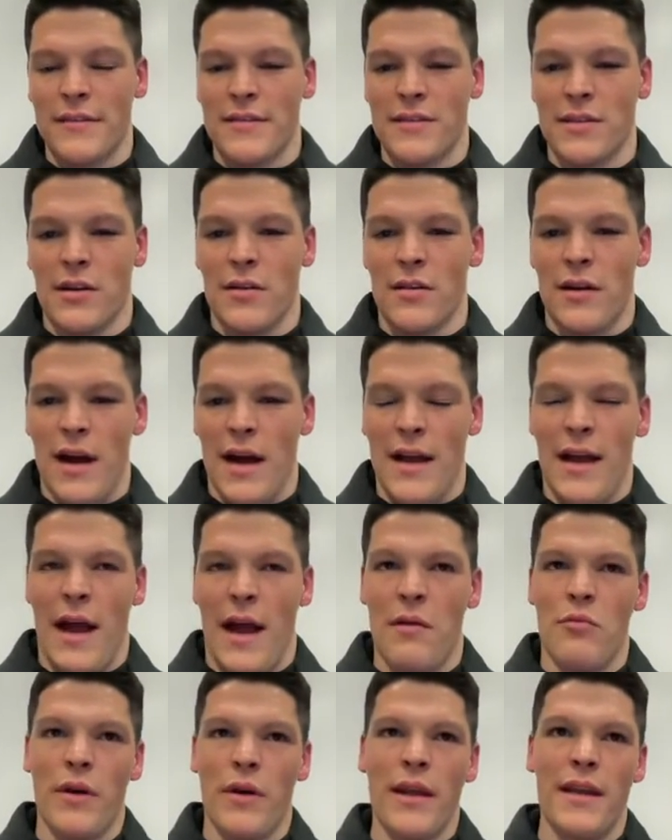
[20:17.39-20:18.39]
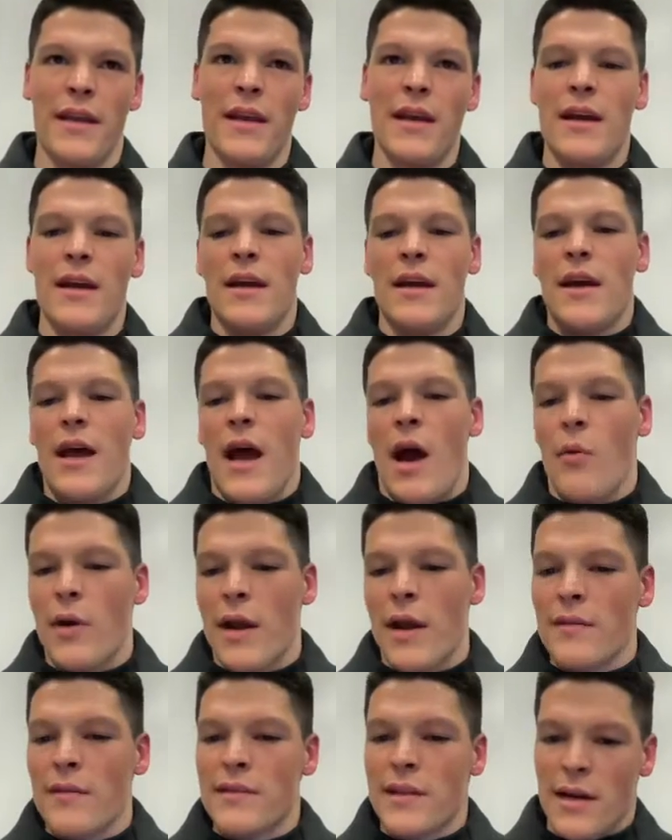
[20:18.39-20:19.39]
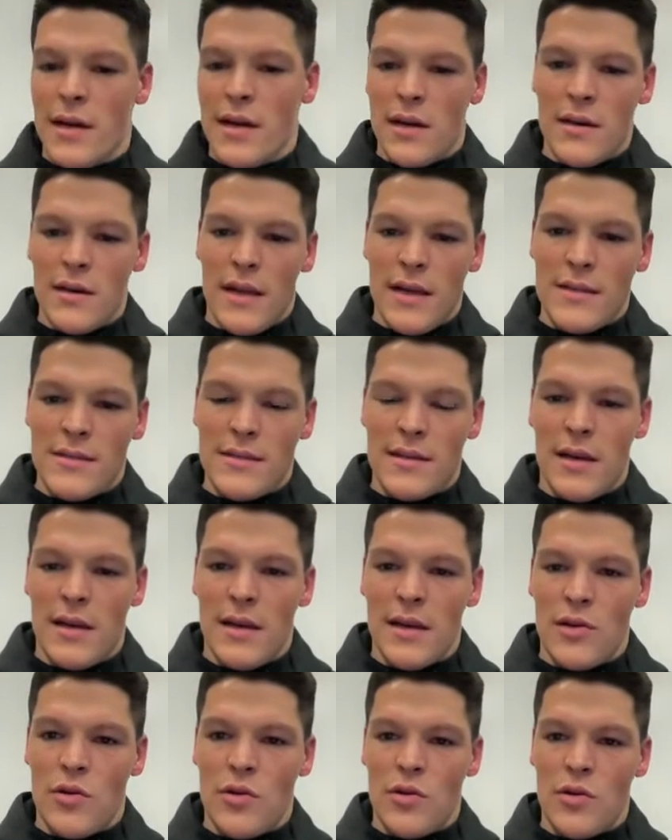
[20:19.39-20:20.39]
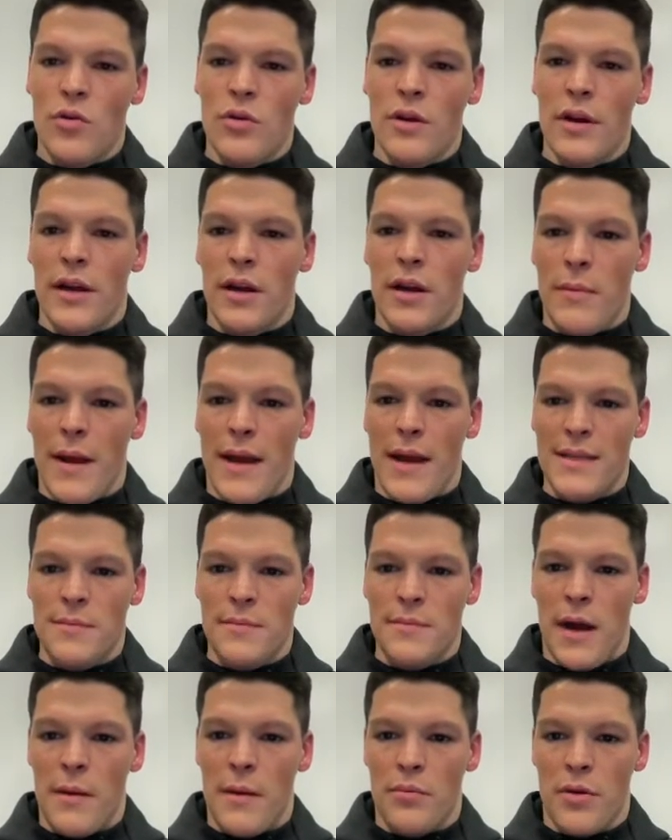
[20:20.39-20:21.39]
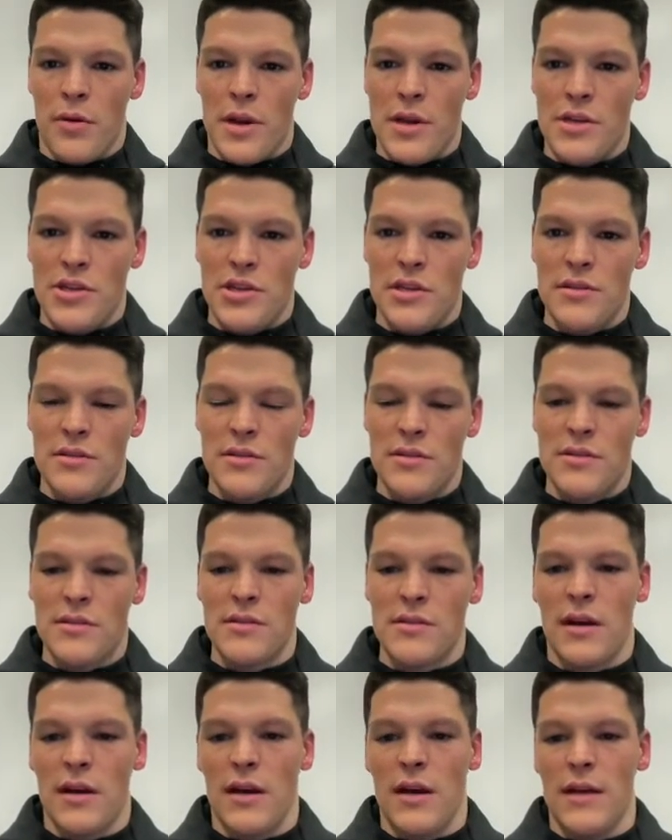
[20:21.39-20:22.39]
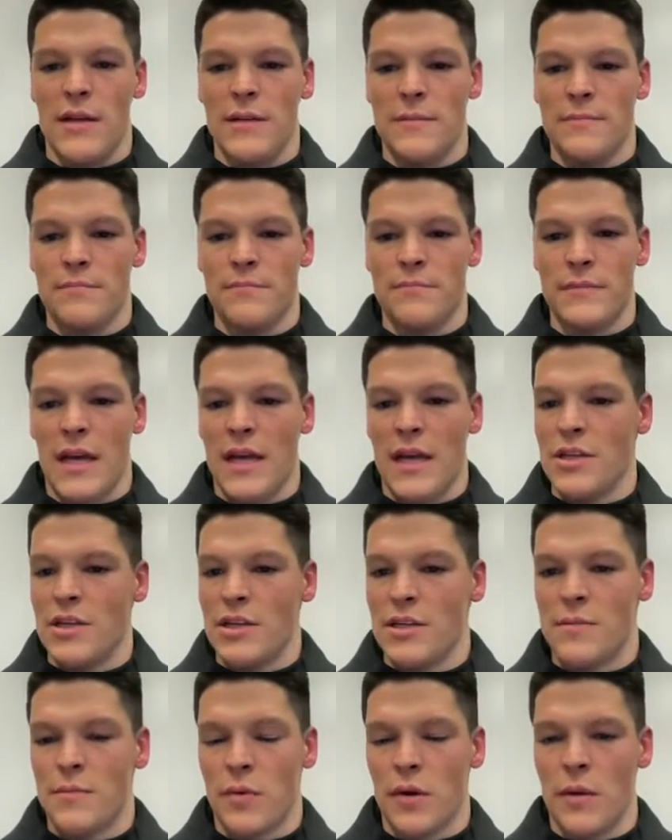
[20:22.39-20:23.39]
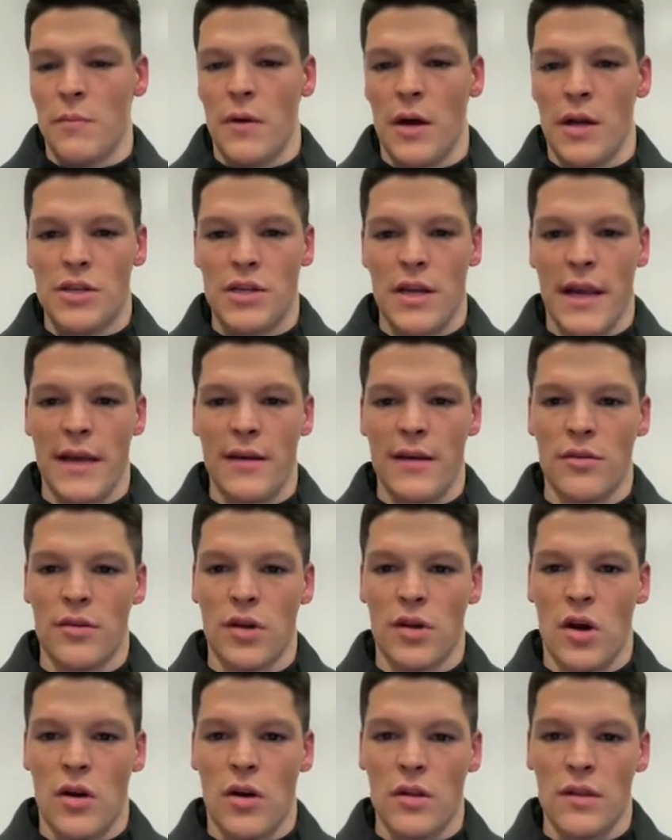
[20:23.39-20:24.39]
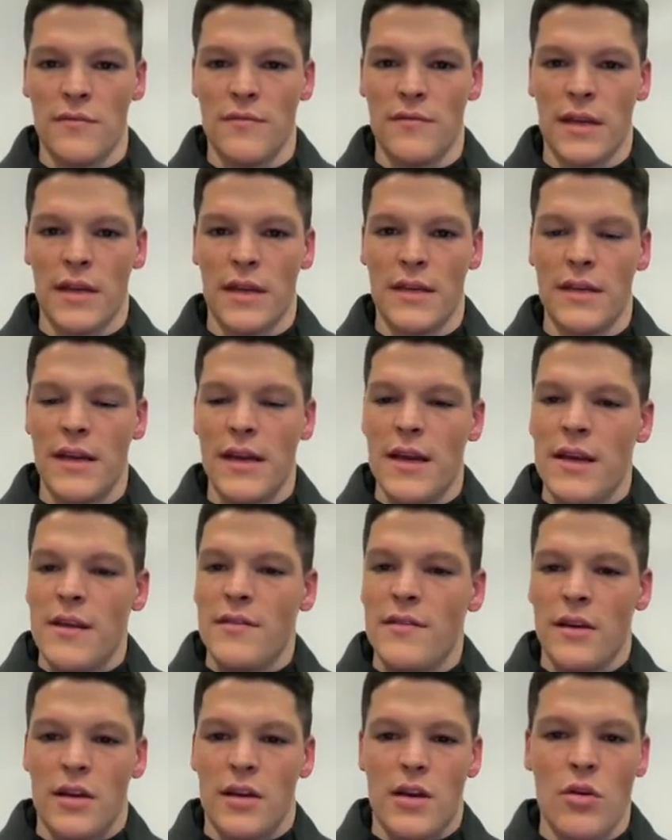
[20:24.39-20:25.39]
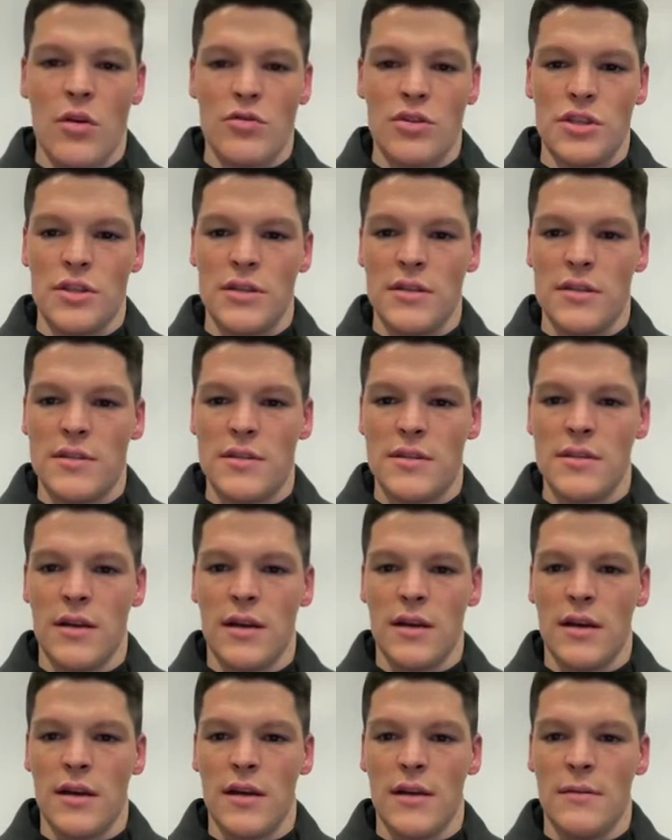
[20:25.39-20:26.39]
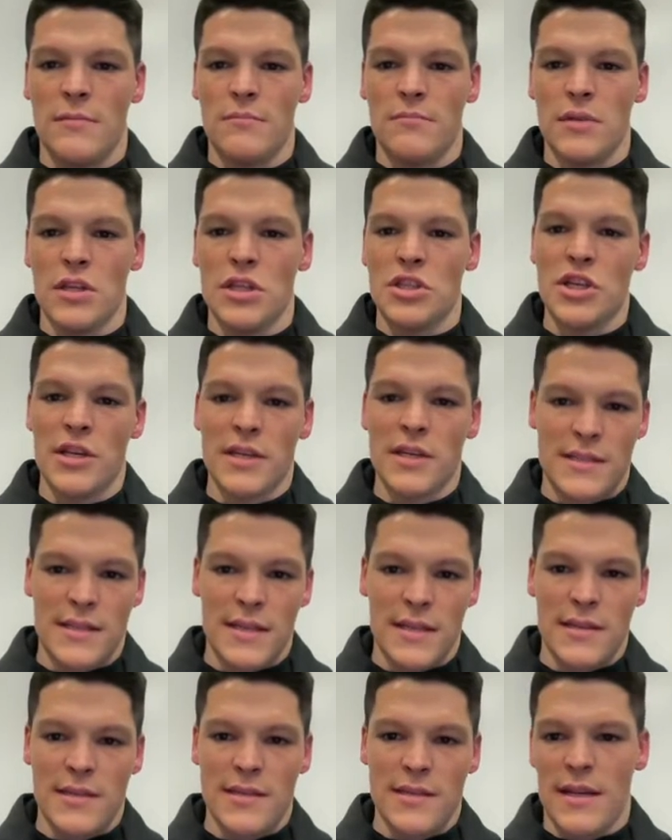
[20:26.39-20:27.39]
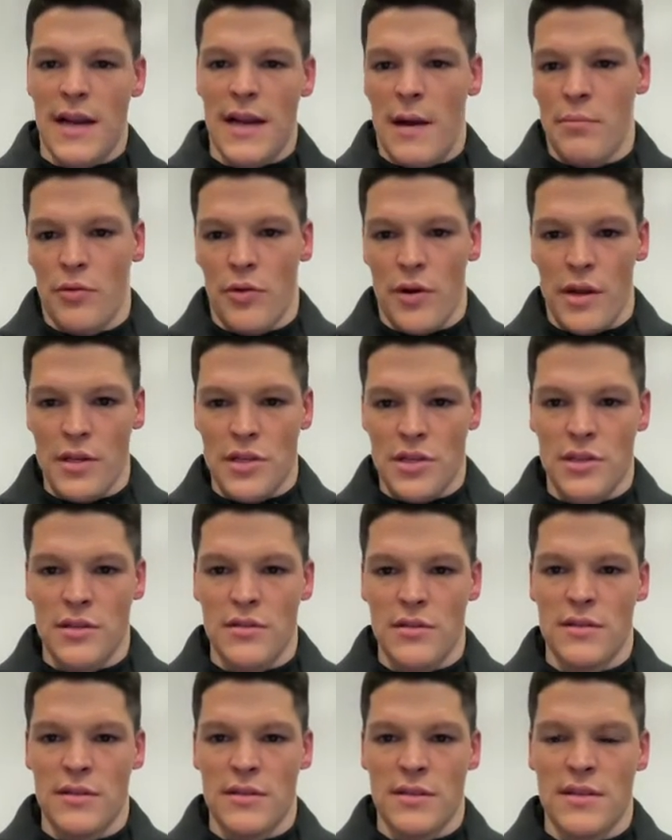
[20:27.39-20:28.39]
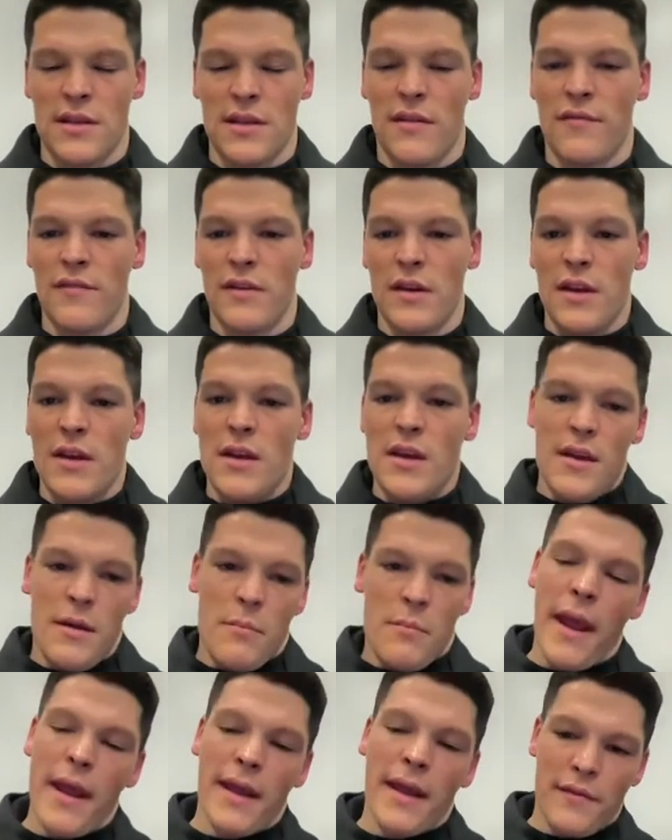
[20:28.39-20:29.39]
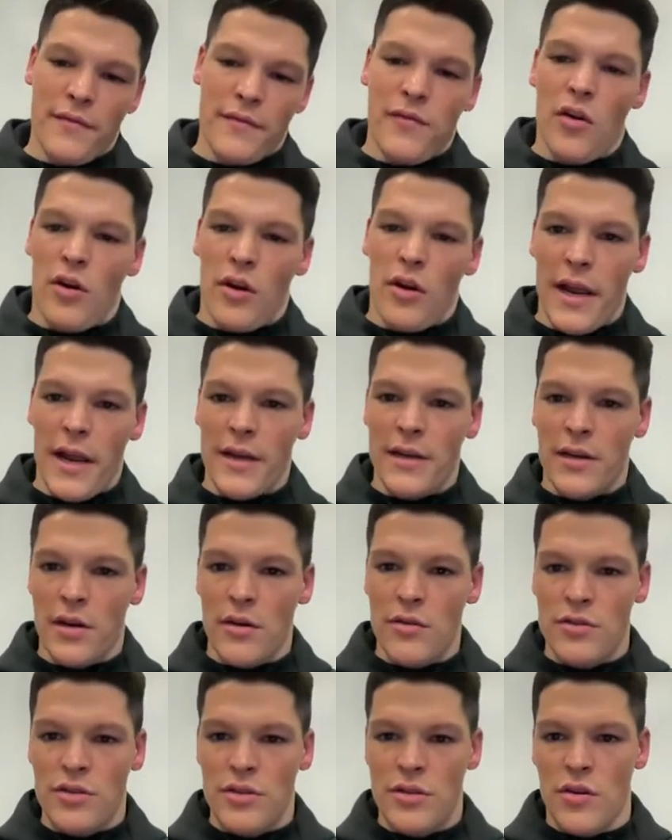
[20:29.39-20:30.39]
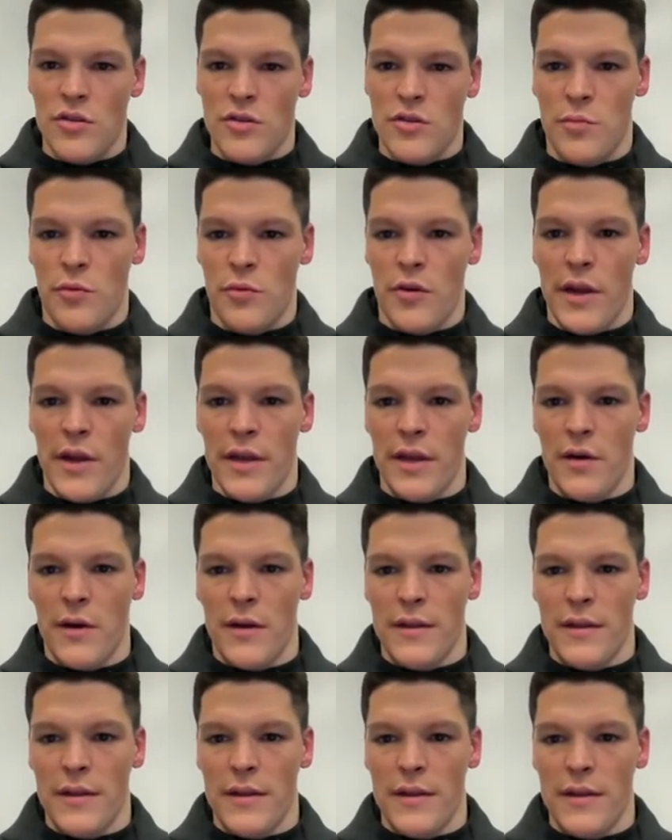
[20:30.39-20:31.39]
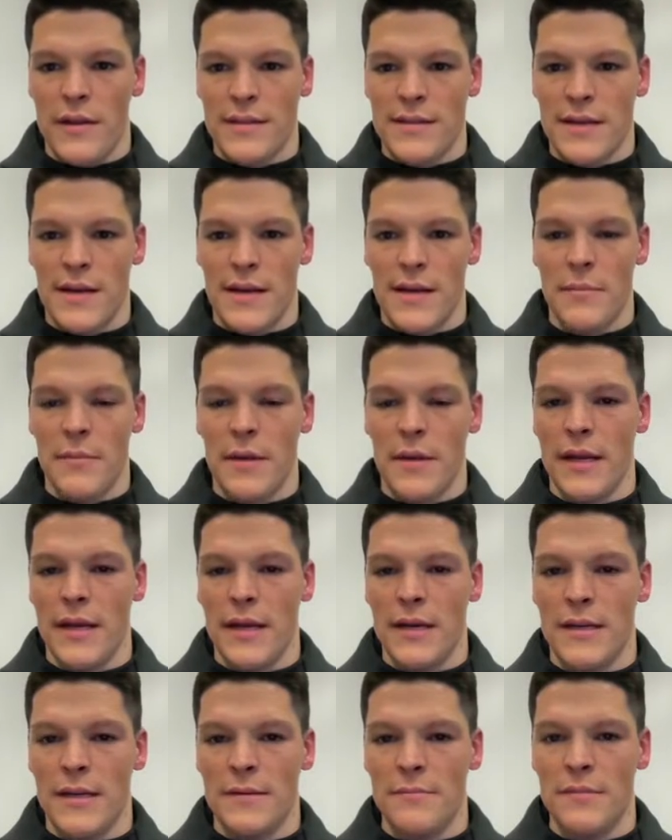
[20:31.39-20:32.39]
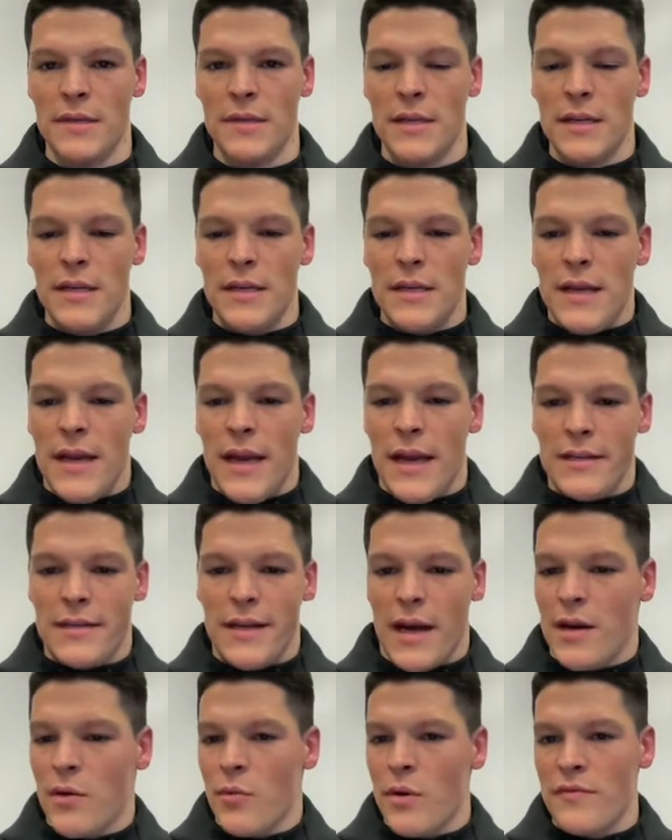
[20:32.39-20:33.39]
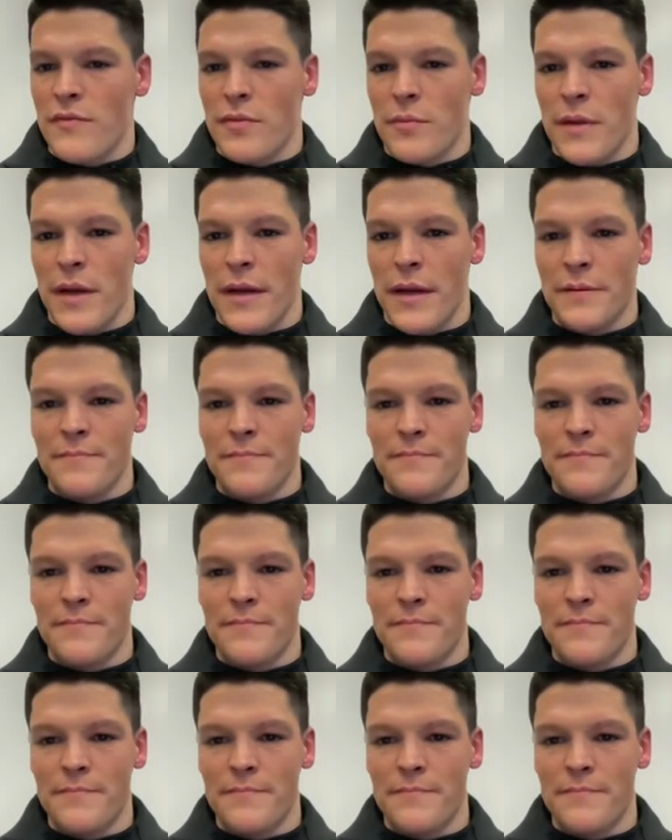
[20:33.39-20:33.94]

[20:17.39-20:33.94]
So I went out there as a coordinator of basketball operations, and just pretty much handled all of like the coaches, logistics and operations and stuff, mainly for our head coach, Coach Borrego at the time, and kind of went from there.